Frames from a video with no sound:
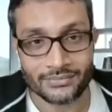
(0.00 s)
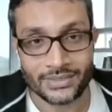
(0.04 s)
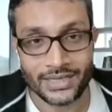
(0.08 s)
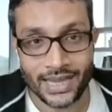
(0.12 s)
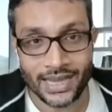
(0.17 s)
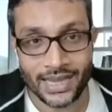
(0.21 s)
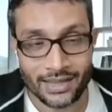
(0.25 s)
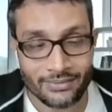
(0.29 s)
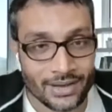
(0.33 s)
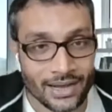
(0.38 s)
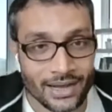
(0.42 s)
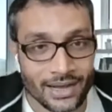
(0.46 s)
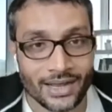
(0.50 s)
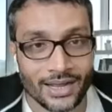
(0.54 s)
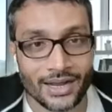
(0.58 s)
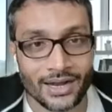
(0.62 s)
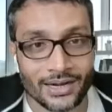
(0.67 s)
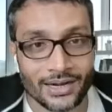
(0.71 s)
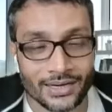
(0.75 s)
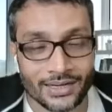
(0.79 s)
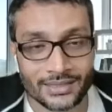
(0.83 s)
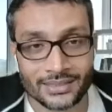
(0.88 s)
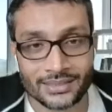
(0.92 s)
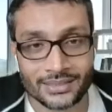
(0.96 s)
We have
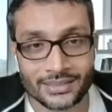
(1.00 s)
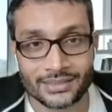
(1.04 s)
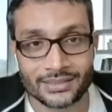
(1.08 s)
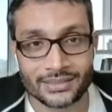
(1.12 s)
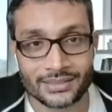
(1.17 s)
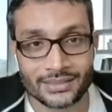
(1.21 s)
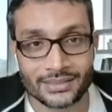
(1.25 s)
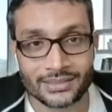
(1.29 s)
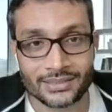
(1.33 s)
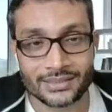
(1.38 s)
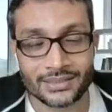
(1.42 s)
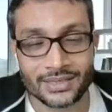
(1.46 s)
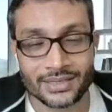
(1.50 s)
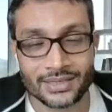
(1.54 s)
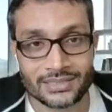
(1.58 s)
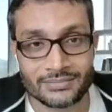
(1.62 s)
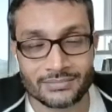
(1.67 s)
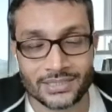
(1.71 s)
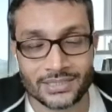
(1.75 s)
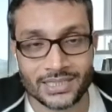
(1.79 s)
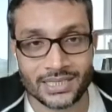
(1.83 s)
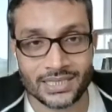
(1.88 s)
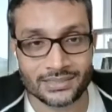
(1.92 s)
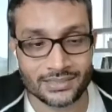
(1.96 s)
hired a
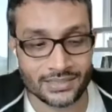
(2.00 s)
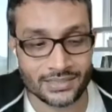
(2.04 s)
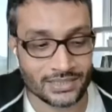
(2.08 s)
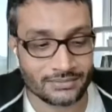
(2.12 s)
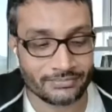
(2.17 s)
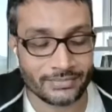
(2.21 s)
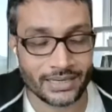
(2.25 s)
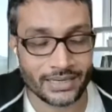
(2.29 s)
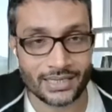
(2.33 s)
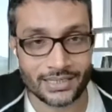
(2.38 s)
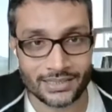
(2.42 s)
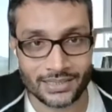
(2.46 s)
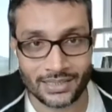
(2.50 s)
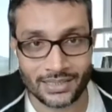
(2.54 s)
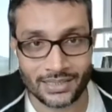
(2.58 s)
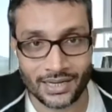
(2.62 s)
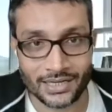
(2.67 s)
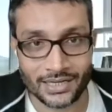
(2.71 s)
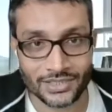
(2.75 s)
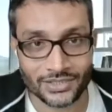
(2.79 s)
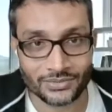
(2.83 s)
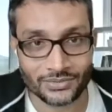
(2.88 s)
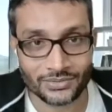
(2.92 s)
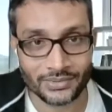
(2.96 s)
customer success manager
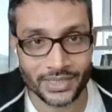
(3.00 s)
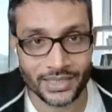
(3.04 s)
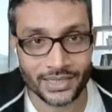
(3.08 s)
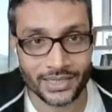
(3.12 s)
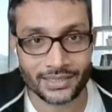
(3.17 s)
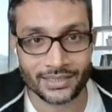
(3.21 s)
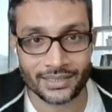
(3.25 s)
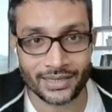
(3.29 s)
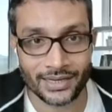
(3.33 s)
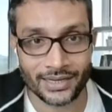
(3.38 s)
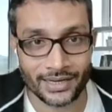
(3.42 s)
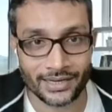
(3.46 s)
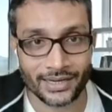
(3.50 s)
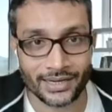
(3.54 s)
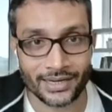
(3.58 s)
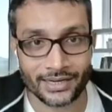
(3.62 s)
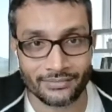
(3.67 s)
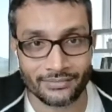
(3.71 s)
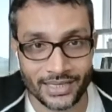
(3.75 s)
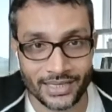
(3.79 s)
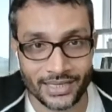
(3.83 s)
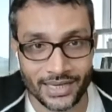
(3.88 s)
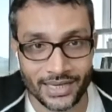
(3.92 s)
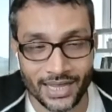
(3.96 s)
last week, and
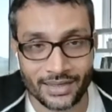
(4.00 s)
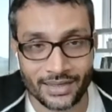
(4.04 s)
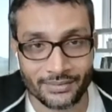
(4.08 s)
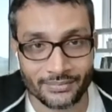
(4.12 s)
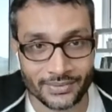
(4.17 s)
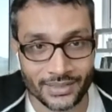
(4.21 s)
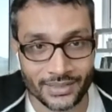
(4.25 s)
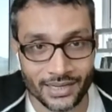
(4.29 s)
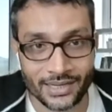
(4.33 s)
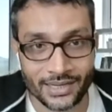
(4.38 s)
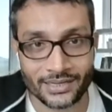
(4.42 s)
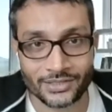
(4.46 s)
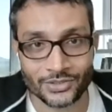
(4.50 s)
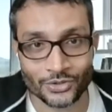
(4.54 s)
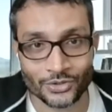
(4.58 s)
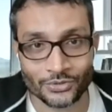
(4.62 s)
we have, yeah.